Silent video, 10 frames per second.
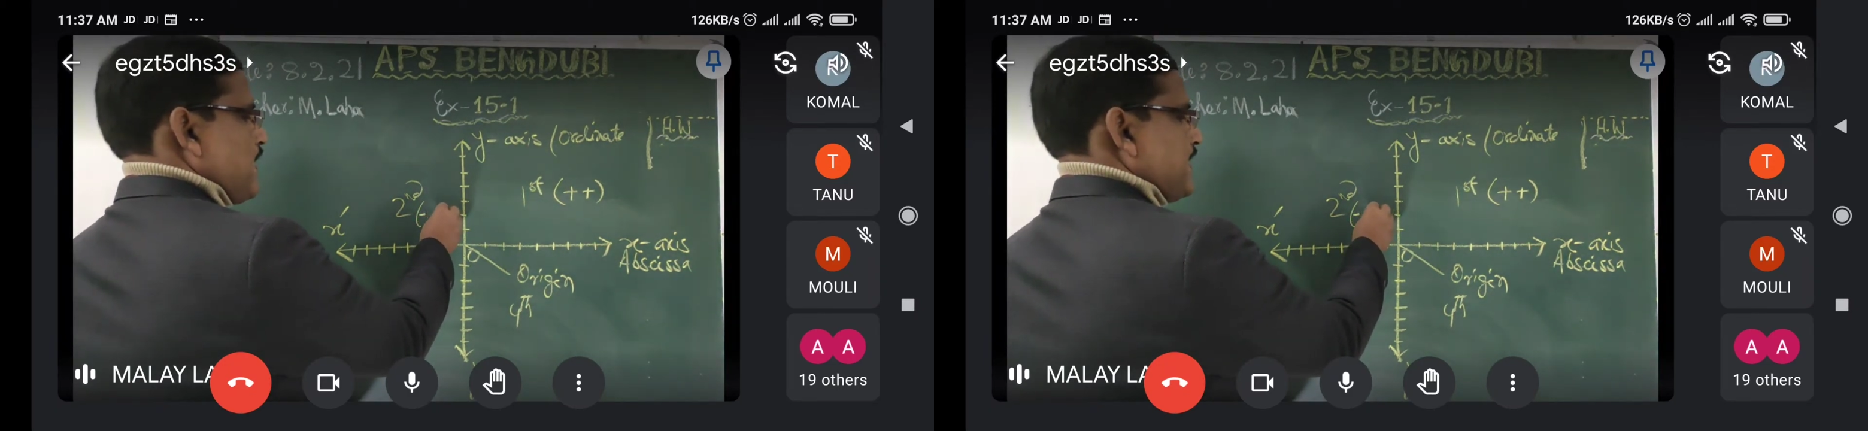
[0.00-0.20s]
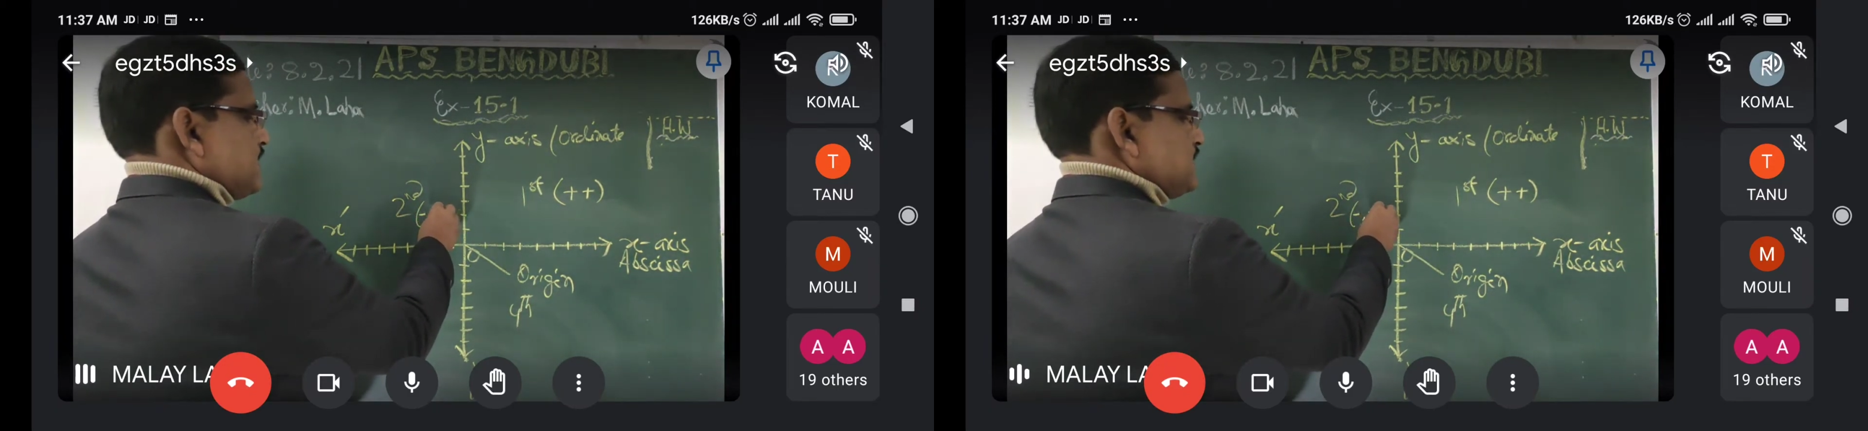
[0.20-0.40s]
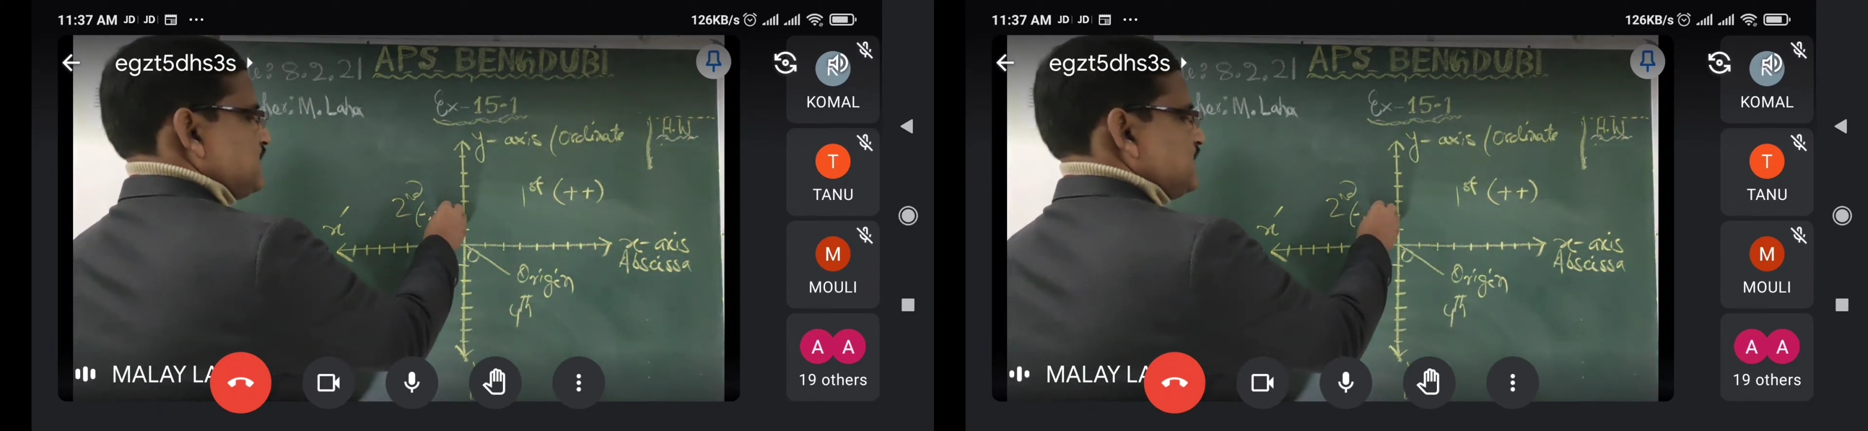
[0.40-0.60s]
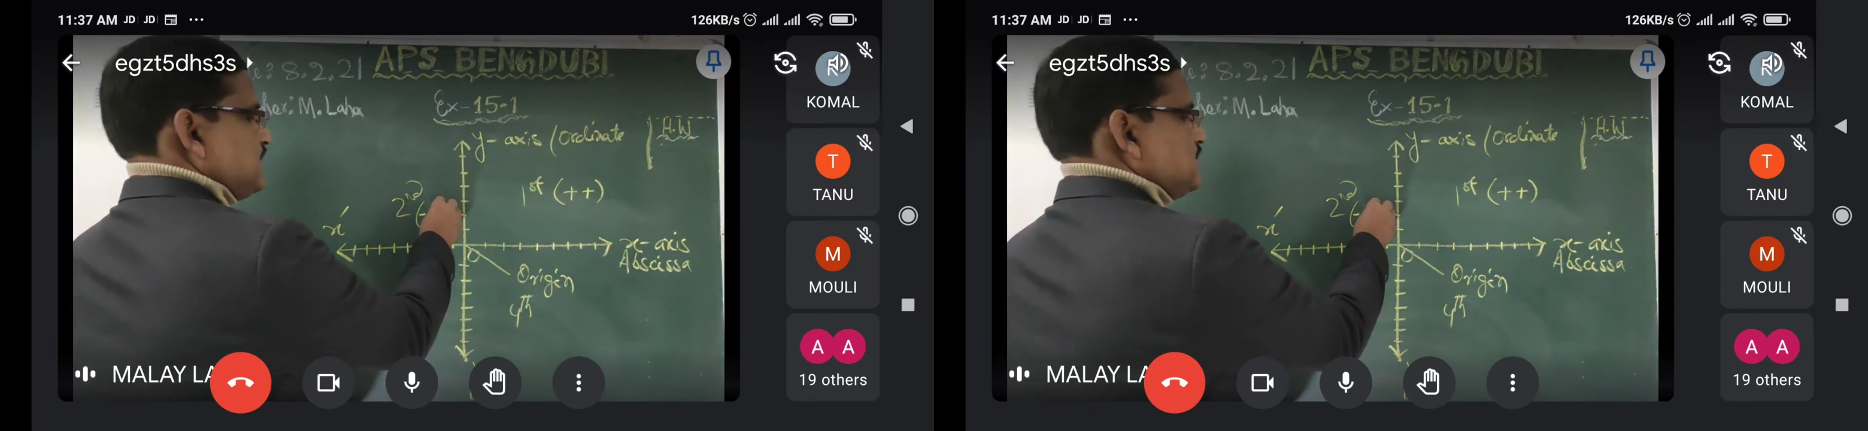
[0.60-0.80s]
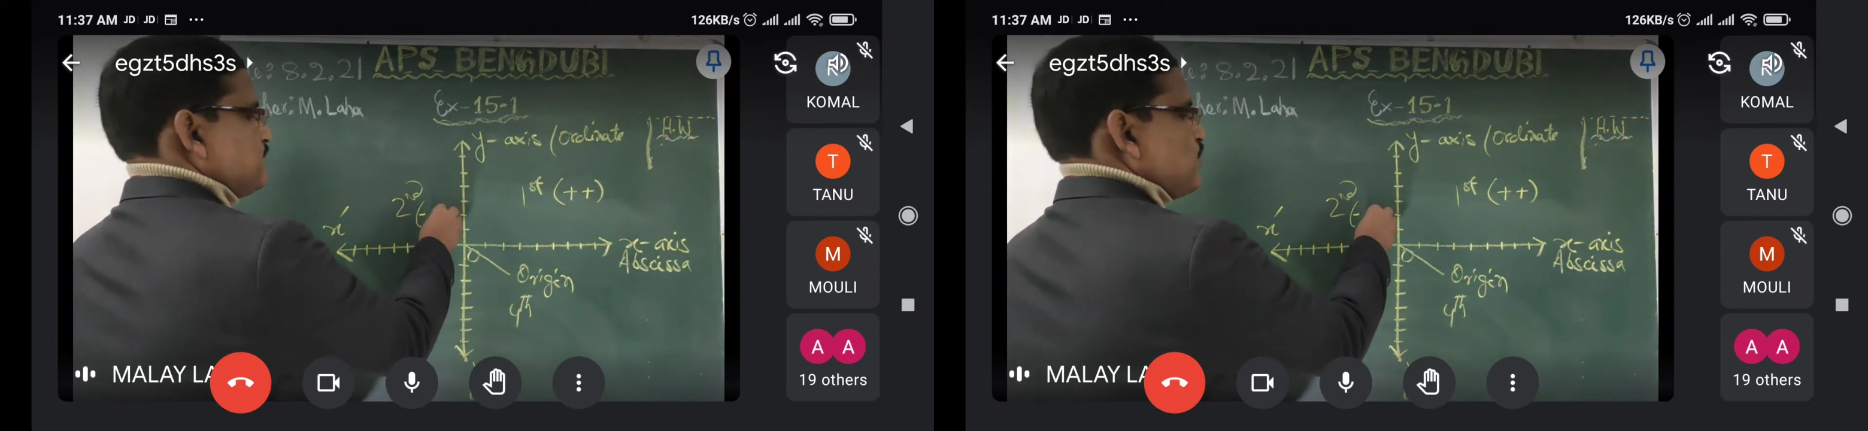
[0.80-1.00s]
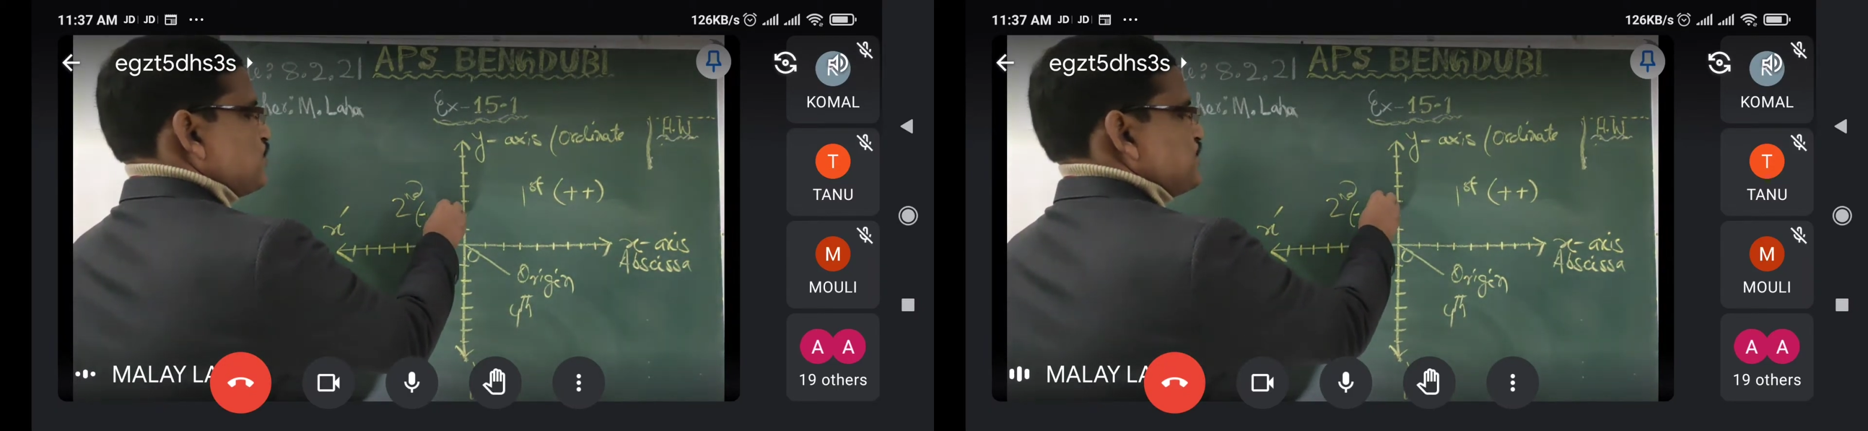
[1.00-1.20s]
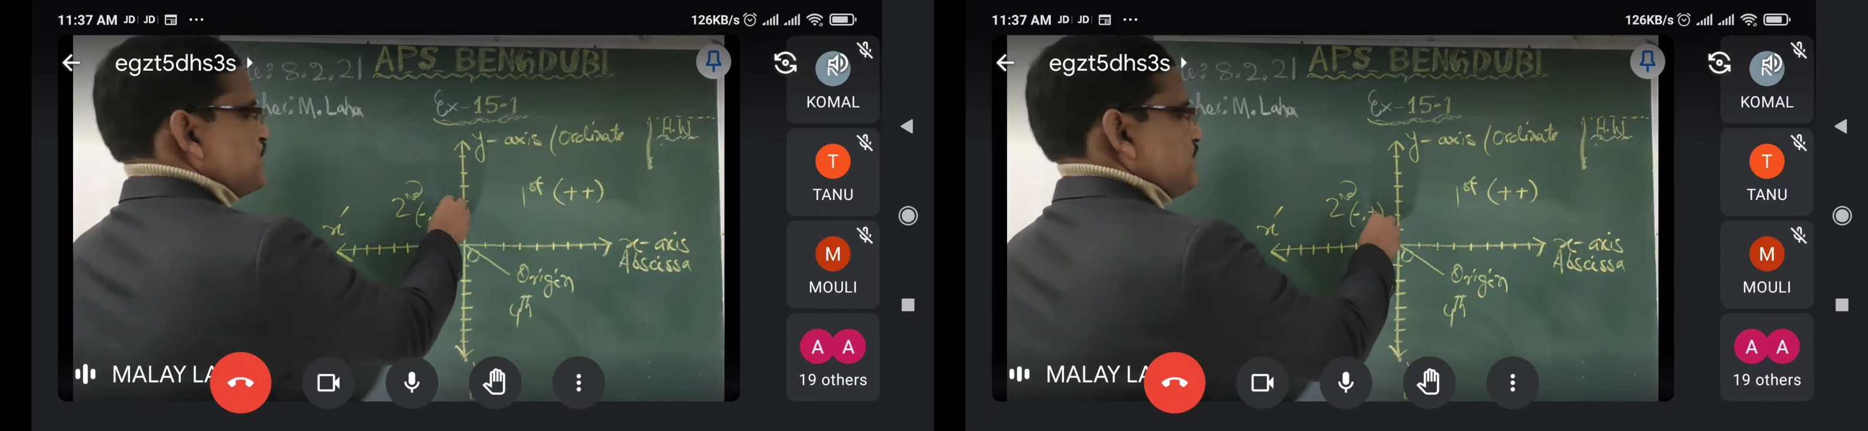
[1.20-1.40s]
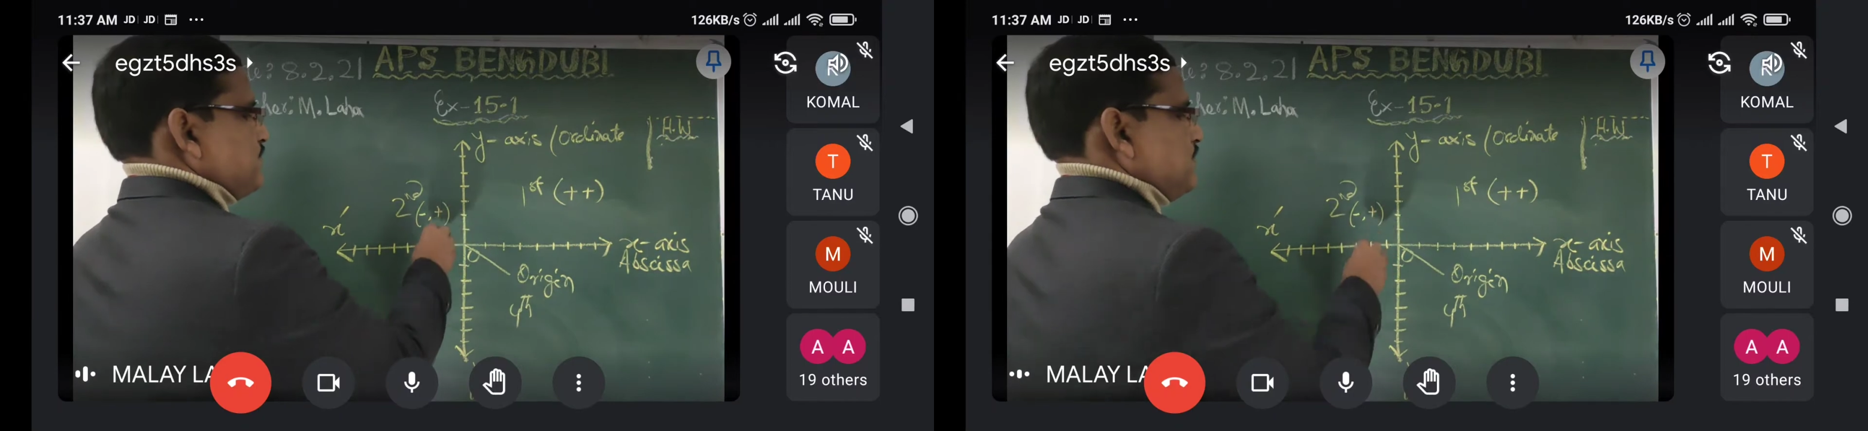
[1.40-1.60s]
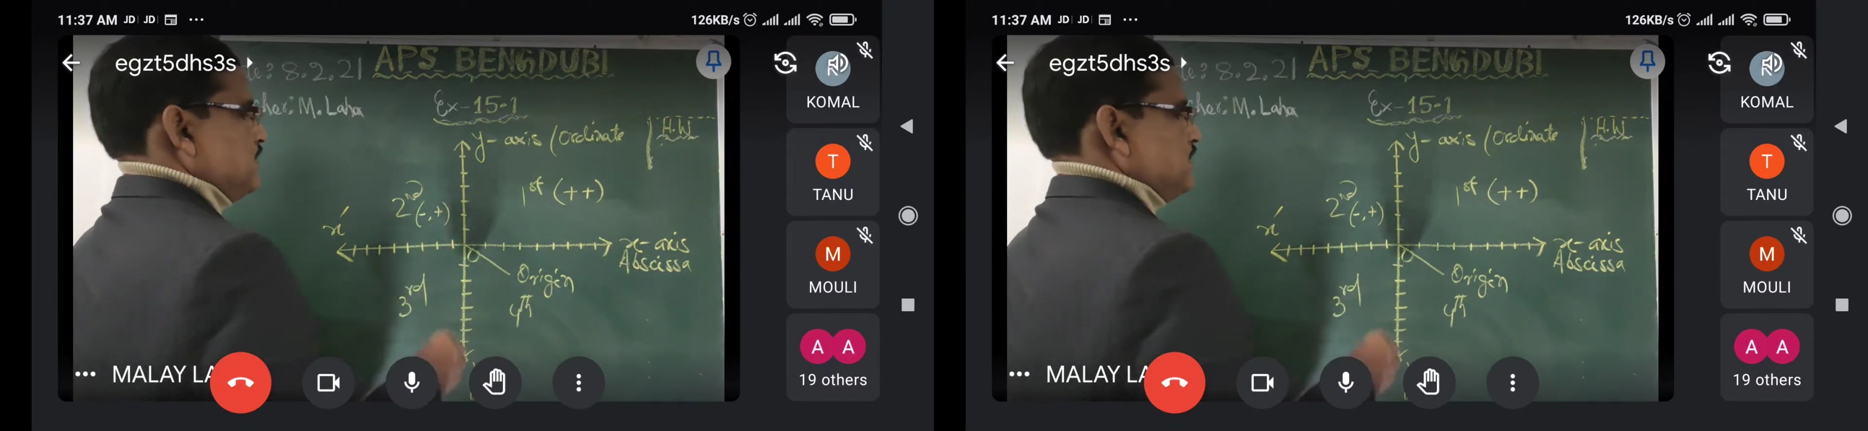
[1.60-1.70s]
y axis is positive.